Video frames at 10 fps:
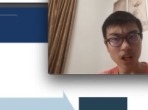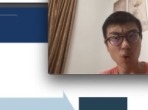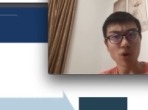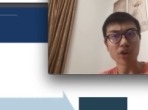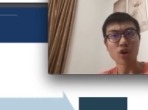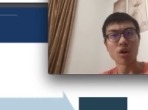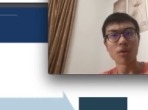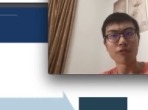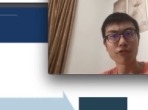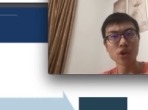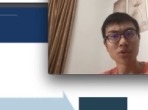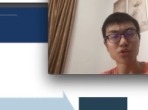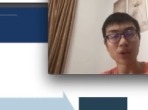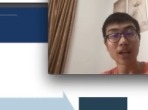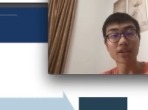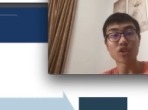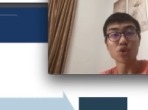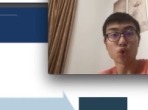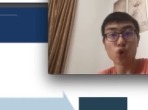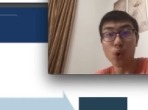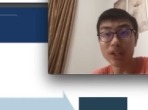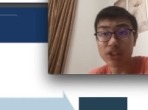work on fields related to quality